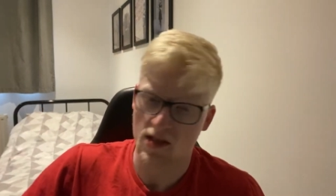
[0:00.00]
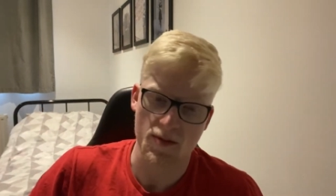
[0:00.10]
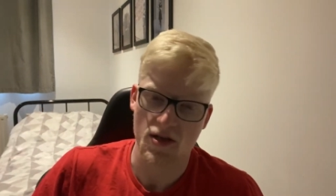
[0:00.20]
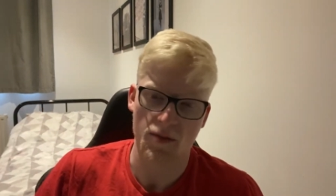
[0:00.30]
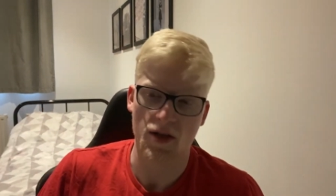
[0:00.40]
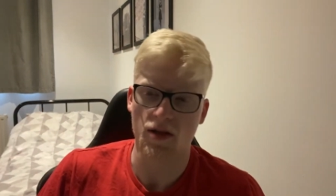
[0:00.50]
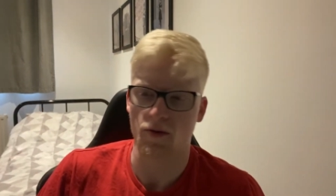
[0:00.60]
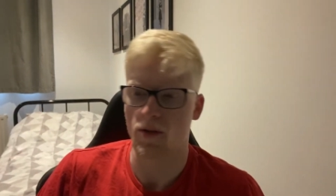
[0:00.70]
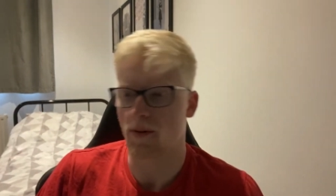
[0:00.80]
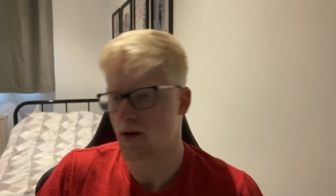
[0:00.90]
there's been so many
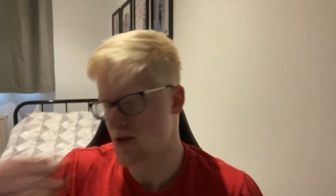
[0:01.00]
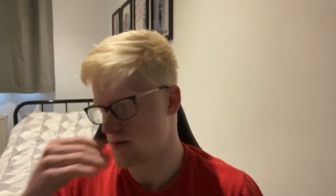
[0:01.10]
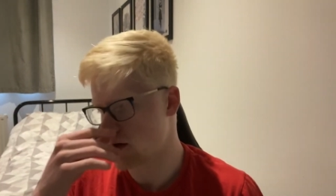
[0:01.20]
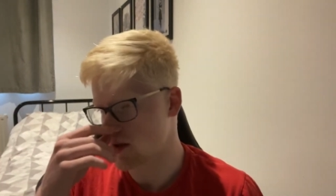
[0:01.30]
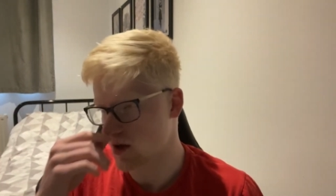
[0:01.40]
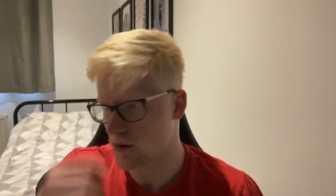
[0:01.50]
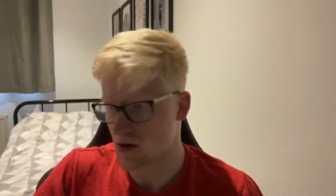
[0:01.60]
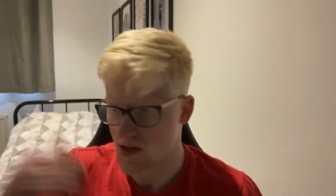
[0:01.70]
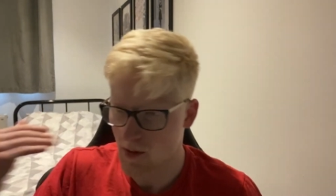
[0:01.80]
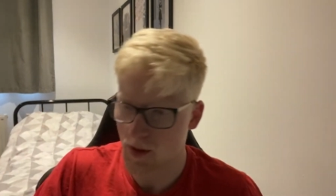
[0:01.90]
different opinions surrounding
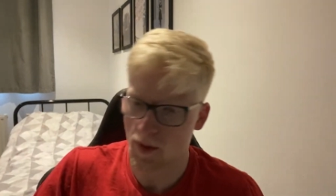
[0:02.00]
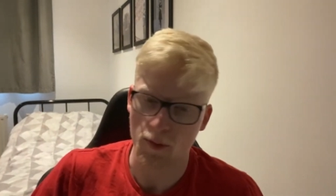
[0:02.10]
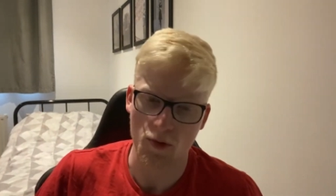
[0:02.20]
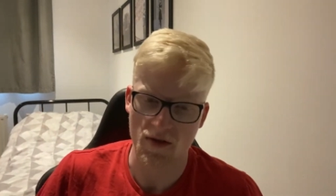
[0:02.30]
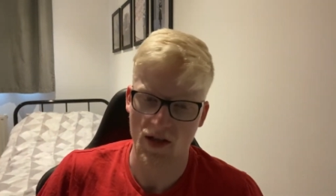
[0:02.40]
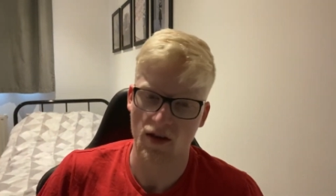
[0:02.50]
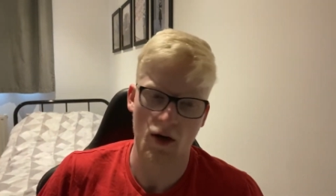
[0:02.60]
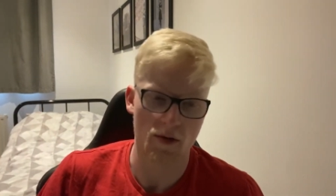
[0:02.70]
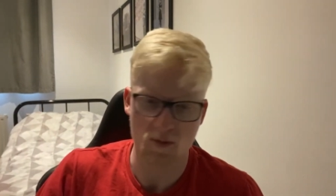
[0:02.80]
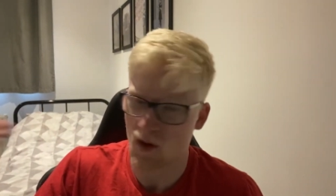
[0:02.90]
Holden. So many people have said that
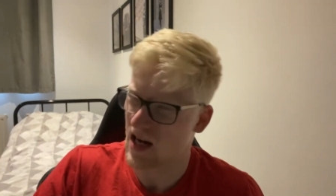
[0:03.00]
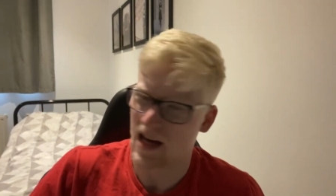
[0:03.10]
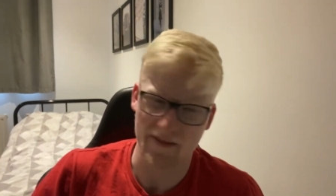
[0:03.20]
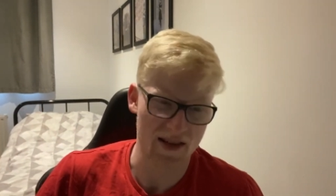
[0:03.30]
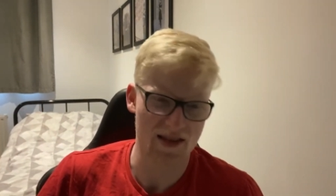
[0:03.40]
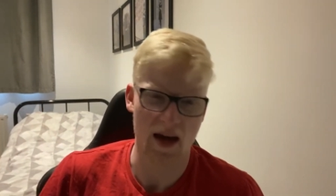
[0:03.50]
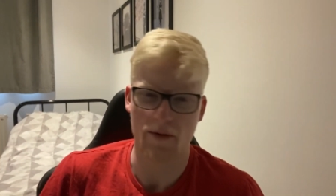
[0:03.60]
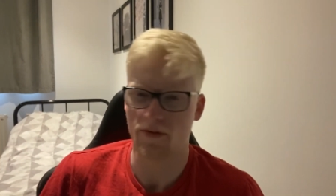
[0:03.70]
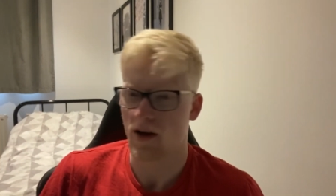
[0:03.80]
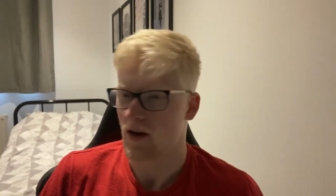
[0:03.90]
I was well out of his
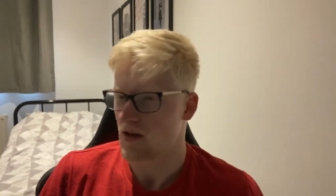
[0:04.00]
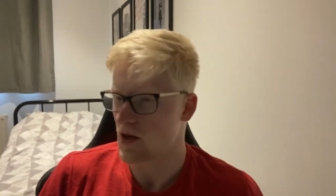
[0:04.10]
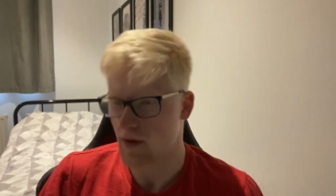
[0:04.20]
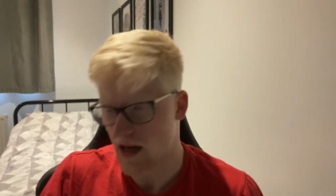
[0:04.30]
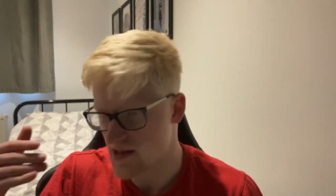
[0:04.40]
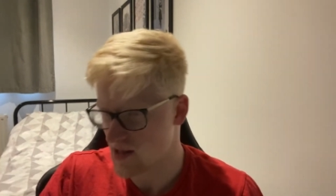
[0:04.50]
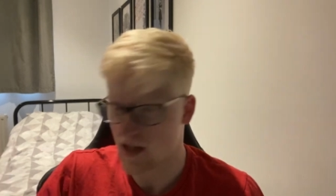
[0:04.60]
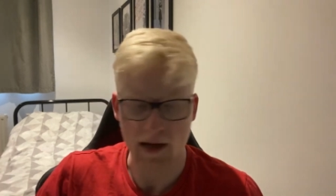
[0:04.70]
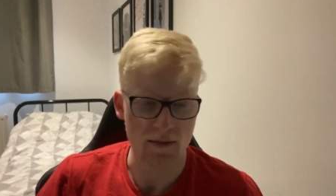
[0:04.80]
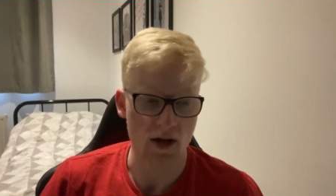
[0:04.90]
depth. Yeah, we had to
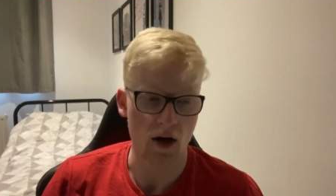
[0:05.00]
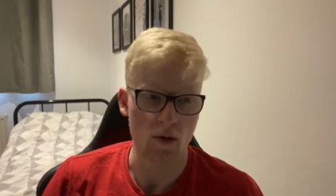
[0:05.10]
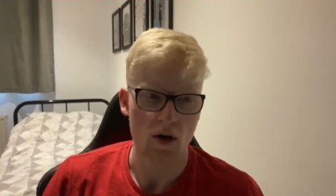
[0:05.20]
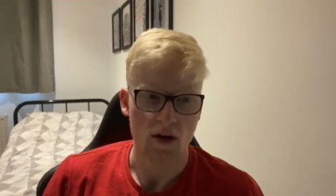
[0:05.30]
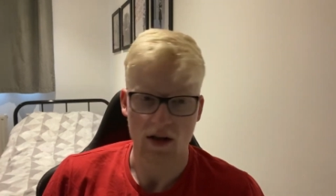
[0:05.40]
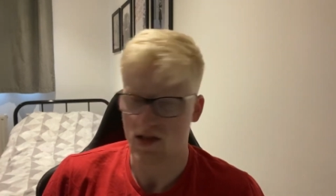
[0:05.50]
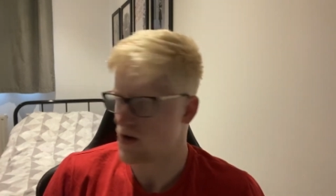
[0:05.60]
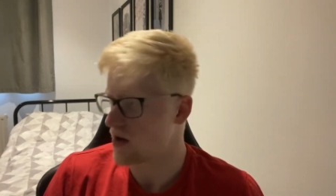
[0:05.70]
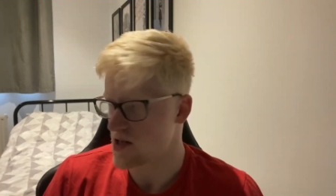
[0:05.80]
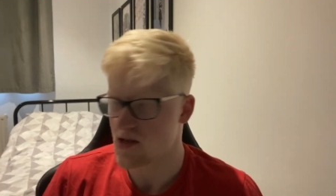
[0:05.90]
let him go. He's a
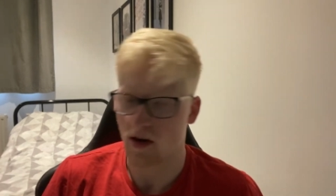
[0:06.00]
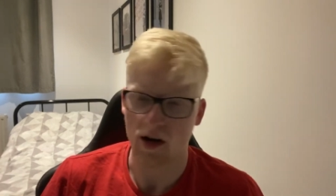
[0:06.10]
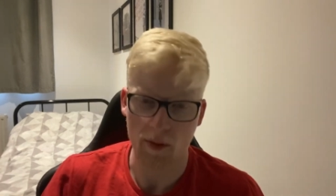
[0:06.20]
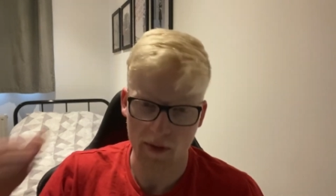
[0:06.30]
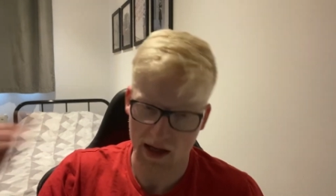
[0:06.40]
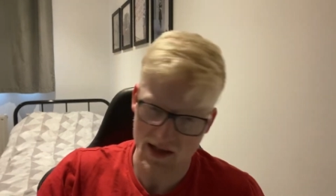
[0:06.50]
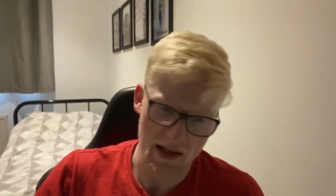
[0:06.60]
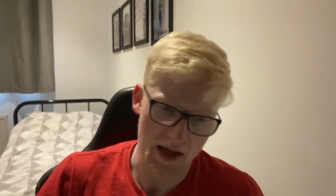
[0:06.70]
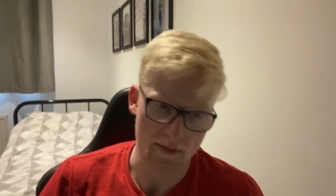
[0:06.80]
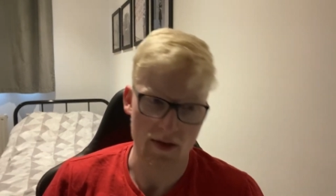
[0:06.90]
nice guy, but we had to
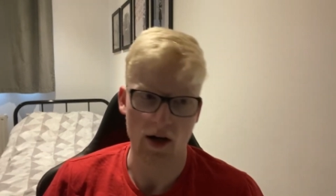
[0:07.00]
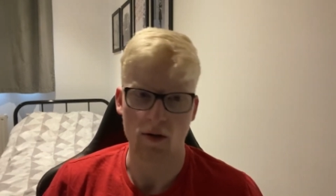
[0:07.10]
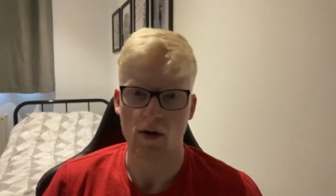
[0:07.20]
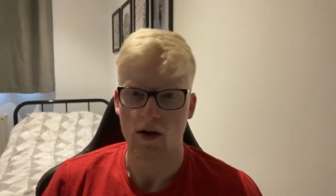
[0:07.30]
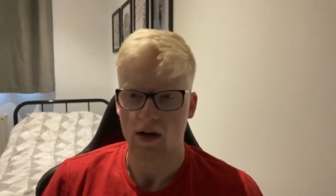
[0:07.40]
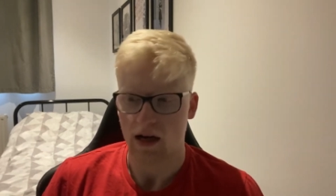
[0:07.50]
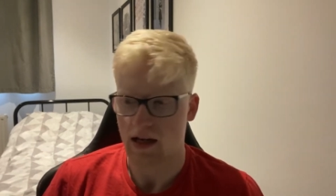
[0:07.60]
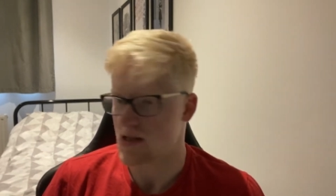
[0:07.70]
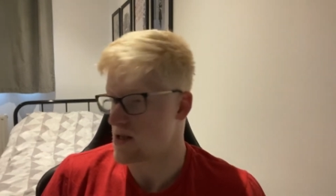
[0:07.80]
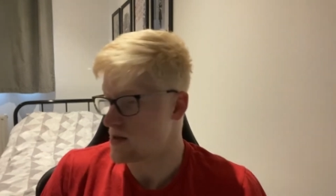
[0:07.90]
let him go.
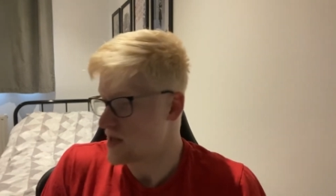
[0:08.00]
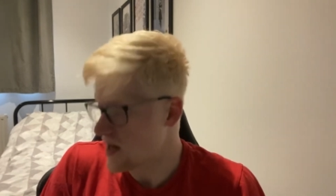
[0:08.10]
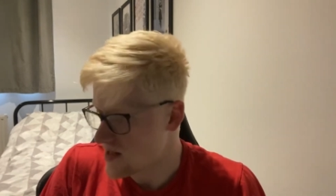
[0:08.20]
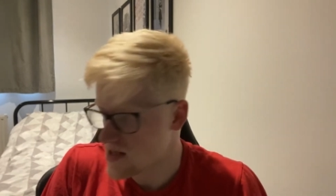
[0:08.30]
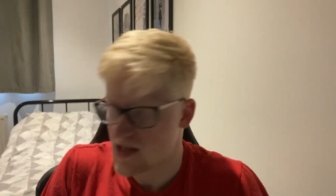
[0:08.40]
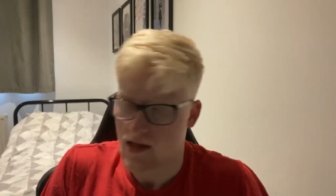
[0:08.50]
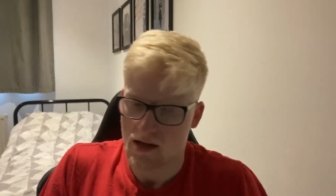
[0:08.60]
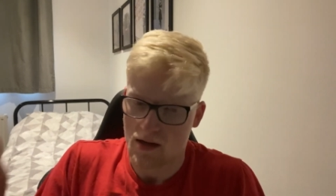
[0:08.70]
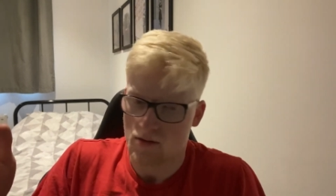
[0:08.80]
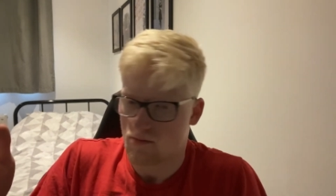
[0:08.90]
And yes,
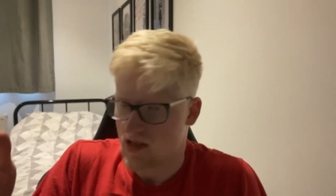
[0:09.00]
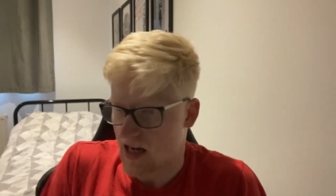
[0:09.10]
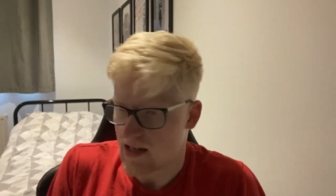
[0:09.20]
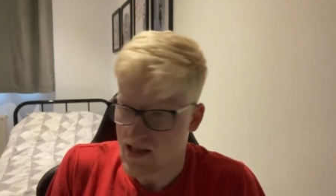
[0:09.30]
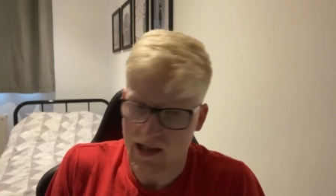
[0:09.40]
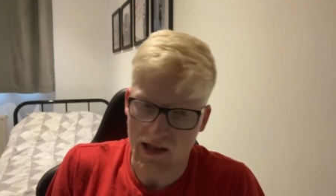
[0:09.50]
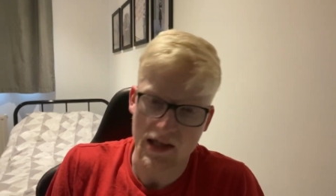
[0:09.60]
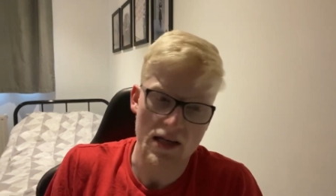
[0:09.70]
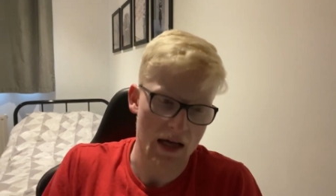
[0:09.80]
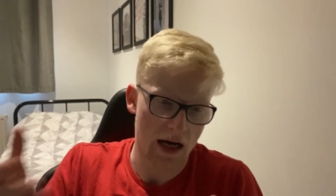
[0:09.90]
tactically